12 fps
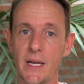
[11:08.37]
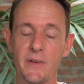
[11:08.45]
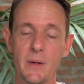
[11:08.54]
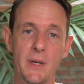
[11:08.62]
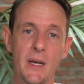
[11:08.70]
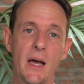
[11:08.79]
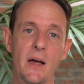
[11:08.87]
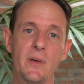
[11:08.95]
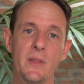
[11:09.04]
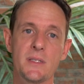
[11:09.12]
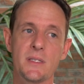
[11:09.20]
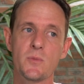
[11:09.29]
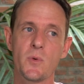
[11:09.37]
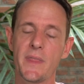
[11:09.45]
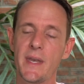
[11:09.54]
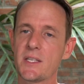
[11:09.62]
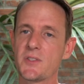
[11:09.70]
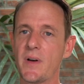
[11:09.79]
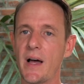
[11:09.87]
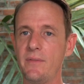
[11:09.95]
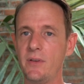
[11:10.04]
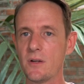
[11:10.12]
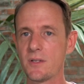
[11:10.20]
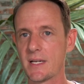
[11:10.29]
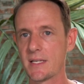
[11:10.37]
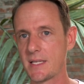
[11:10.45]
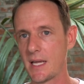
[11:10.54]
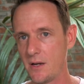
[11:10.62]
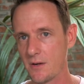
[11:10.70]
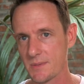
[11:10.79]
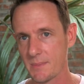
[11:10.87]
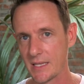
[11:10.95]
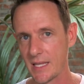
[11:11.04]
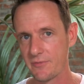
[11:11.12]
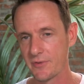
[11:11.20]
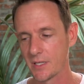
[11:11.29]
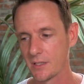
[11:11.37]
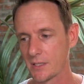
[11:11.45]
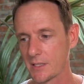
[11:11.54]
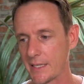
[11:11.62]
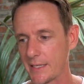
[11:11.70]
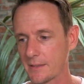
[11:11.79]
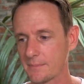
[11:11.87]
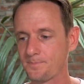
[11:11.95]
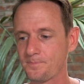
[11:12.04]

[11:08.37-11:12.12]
If I'm going to have, this is what the next 5 years, the next 10 years of my life are going to look like.